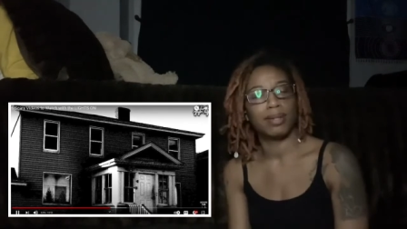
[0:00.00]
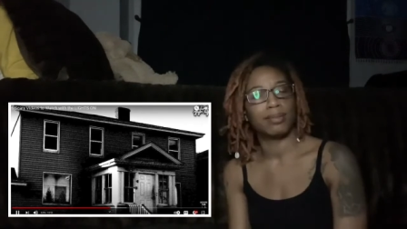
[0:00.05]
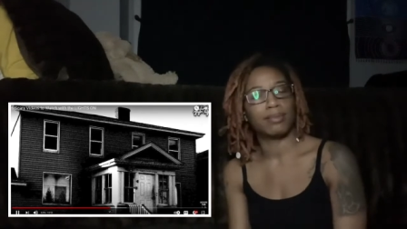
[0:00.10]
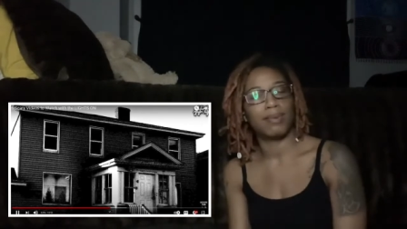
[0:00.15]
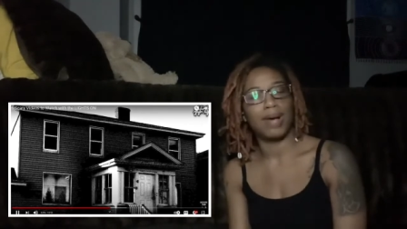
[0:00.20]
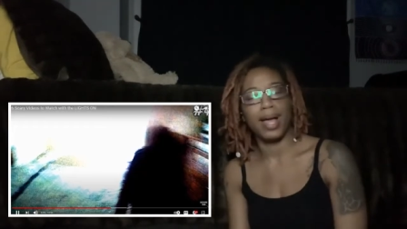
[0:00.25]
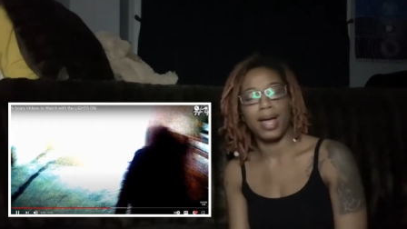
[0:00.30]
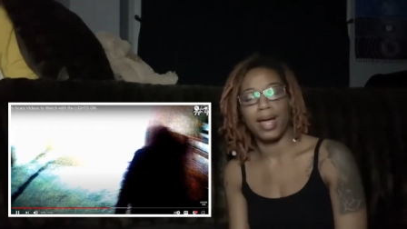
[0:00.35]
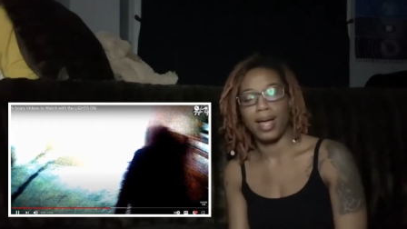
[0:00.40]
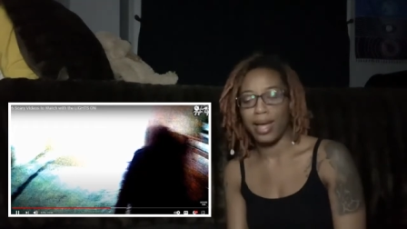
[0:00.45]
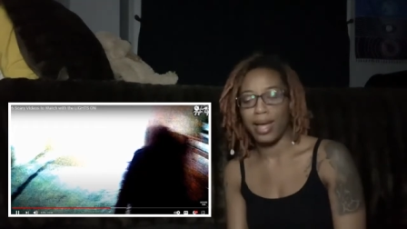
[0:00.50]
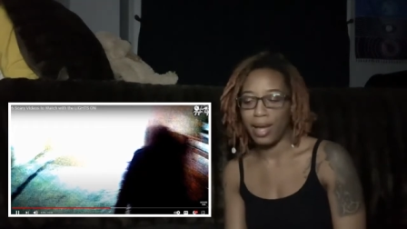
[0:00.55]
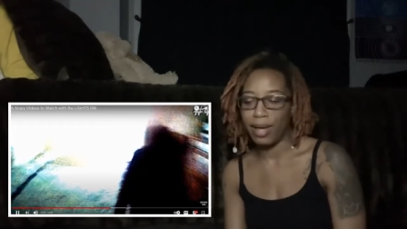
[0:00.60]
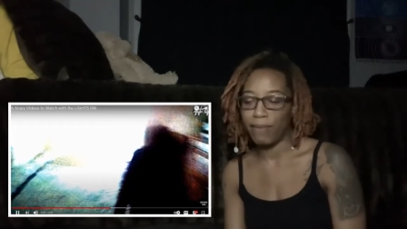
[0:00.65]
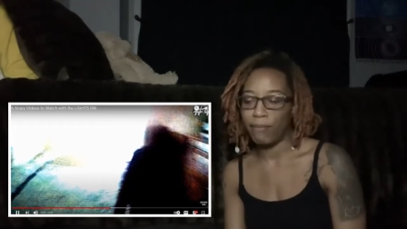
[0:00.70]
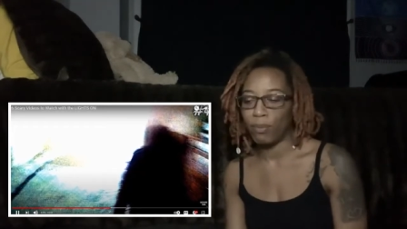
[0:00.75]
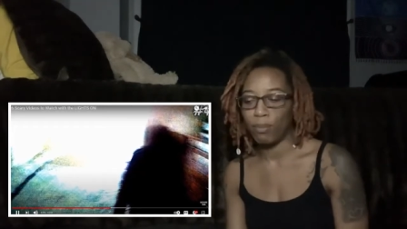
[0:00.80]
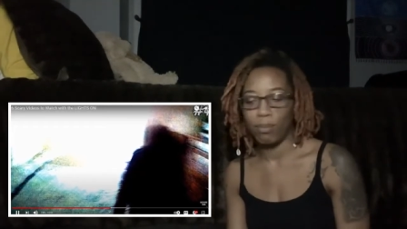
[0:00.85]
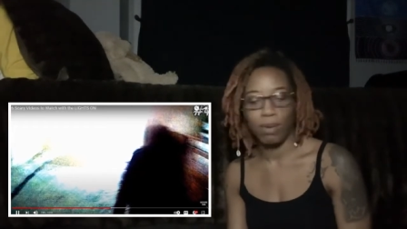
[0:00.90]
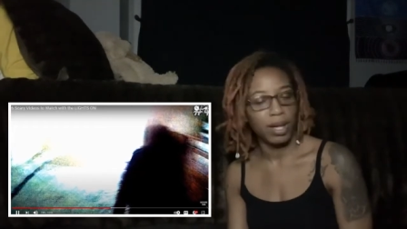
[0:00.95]
However, he
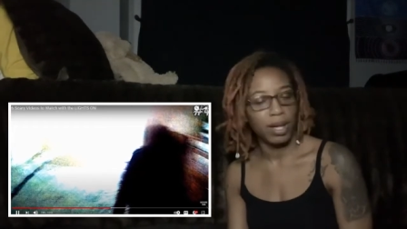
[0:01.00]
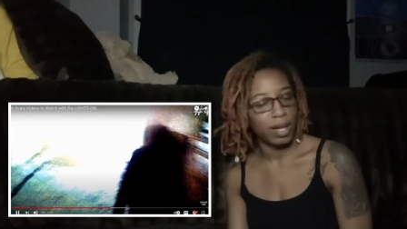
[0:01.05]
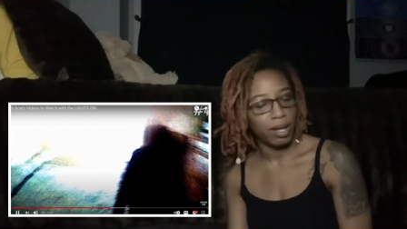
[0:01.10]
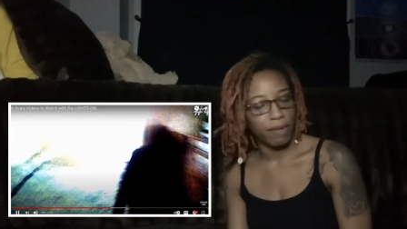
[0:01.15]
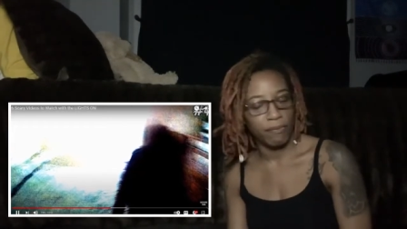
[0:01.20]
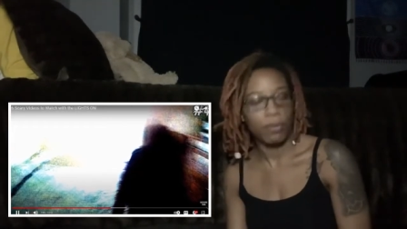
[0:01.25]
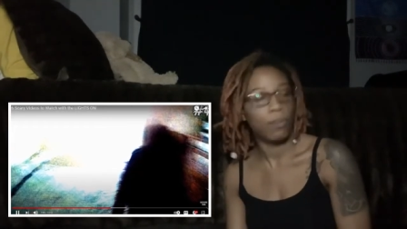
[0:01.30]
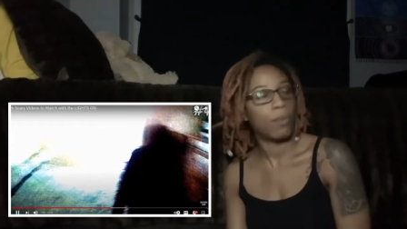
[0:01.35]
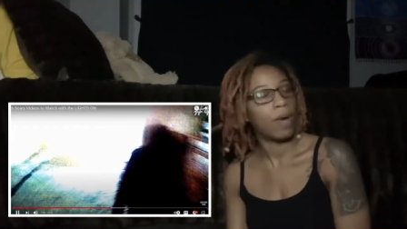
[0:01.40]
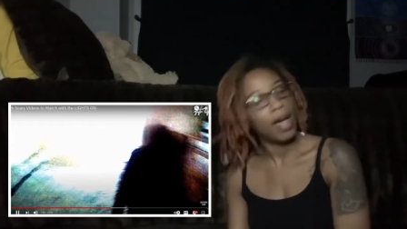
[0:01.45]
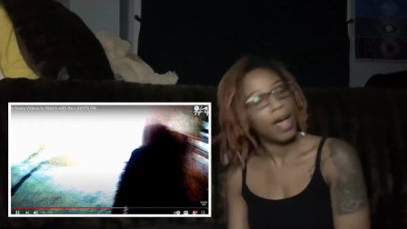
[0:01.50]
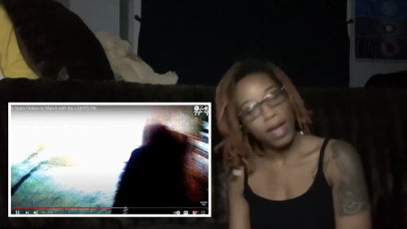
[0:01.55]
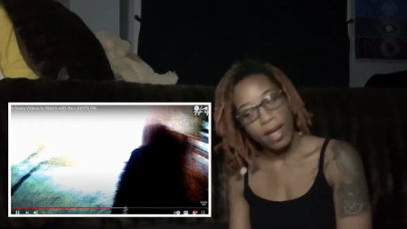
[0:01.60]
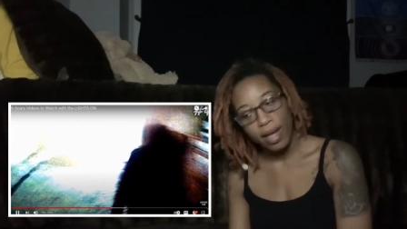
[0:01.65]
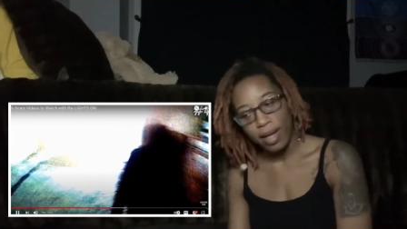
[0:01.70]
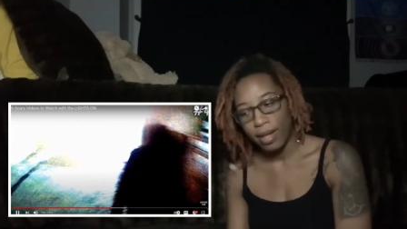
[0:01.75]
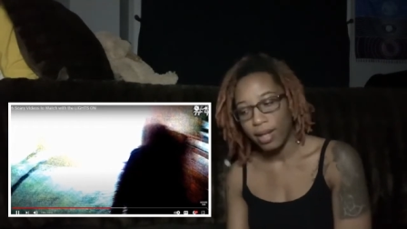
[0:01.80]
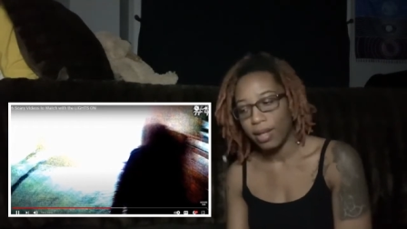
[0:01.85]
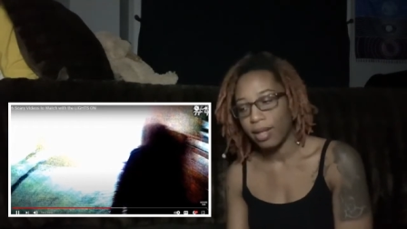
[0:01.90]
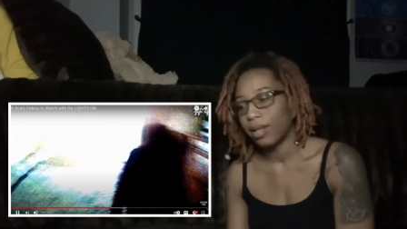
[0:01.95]
doesn't what? exactly know what's
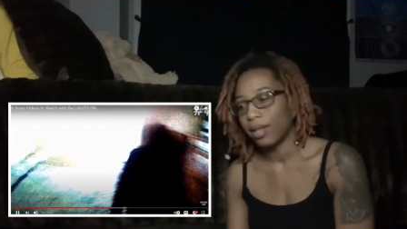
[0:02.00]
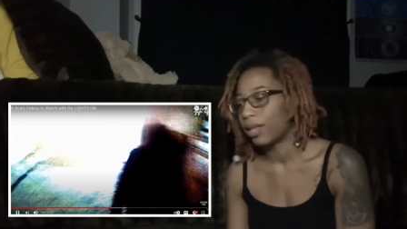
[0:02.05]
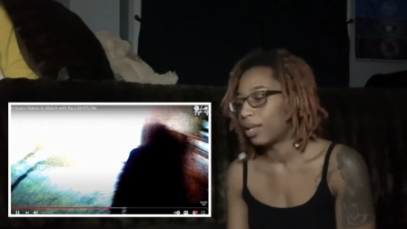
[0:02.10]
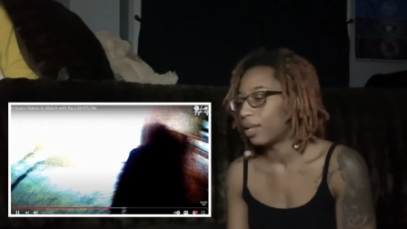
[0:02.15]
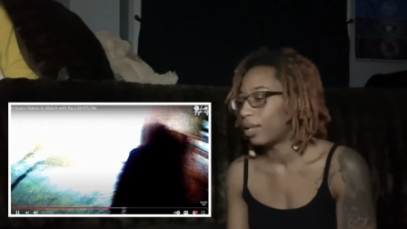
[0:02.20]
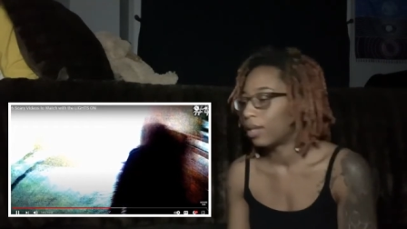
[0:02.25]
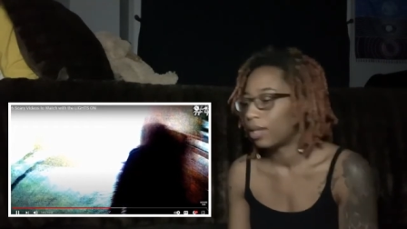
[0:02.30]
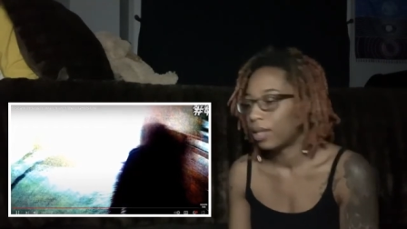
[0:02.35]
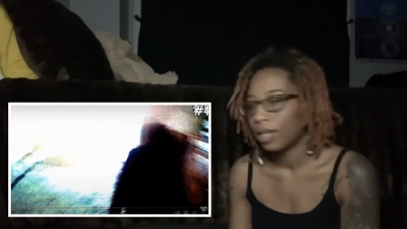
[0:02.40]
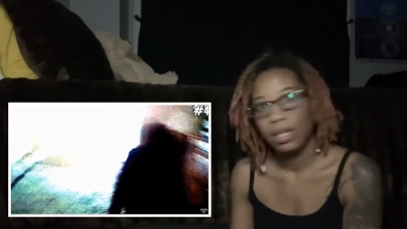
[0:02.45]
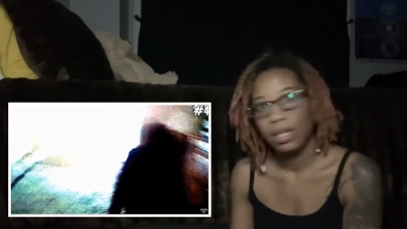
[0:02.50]
haunting it.